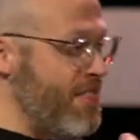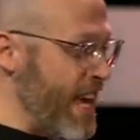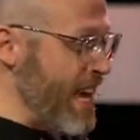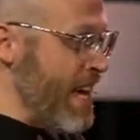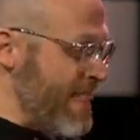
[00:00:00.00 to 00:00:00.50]

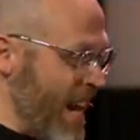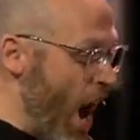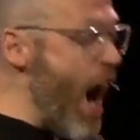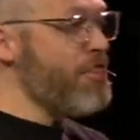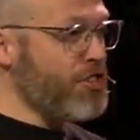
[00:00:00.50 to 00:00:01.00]
the
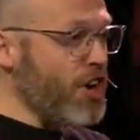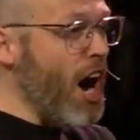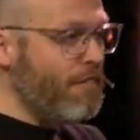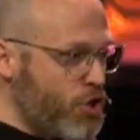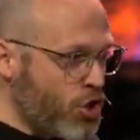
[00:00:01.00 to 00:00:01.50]
author
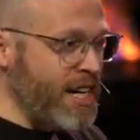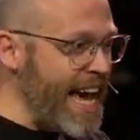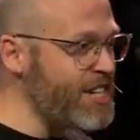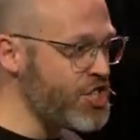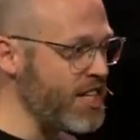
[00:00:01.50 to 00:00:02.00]
of
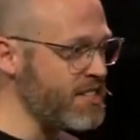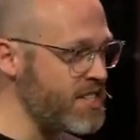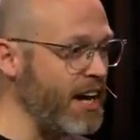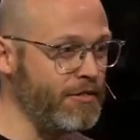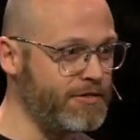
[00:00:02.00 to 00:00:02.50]
creation
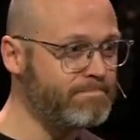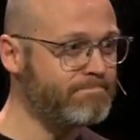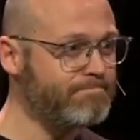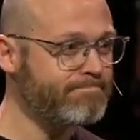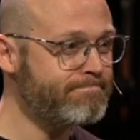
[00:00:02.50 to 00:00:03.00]
itself.
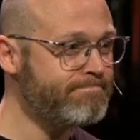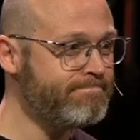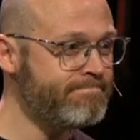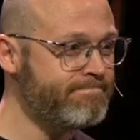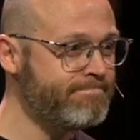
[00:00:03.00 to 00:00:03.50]

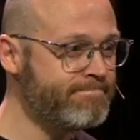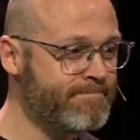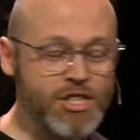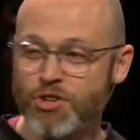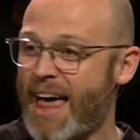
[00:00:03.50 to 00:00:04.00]

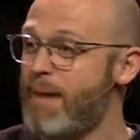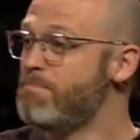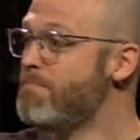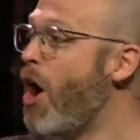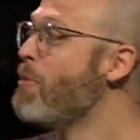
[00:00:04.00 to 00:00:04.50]
So that
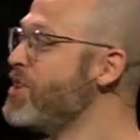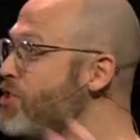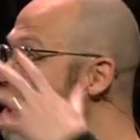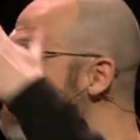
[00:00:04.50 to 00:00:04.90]
moment,